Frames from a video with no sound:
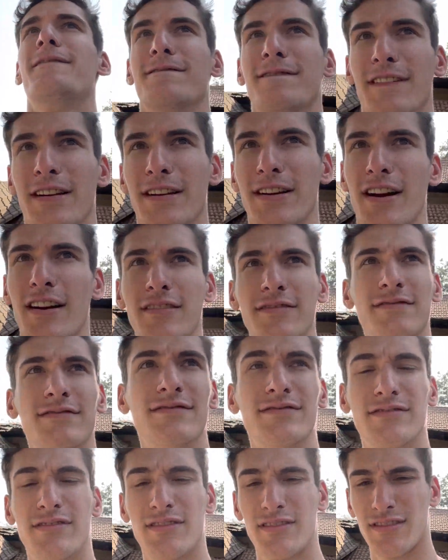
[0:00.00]
You know?
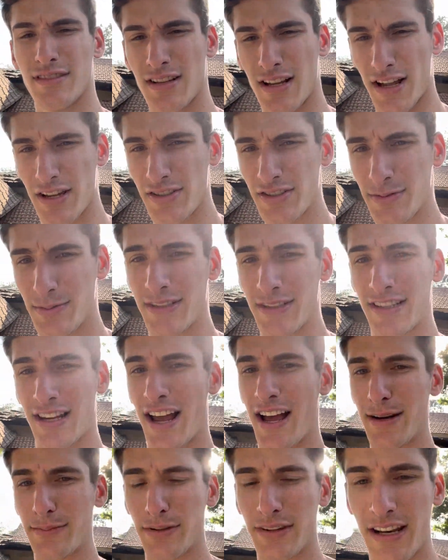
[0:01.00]
I used to be
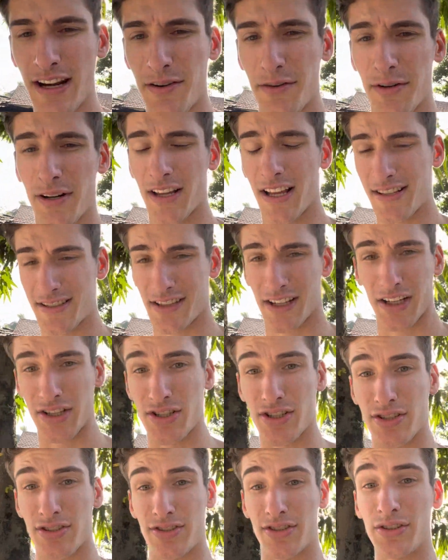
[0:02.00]
sad, but then I realized I could
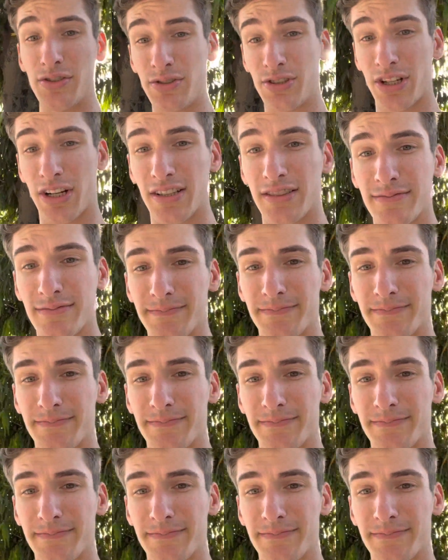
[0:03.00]
just do shit.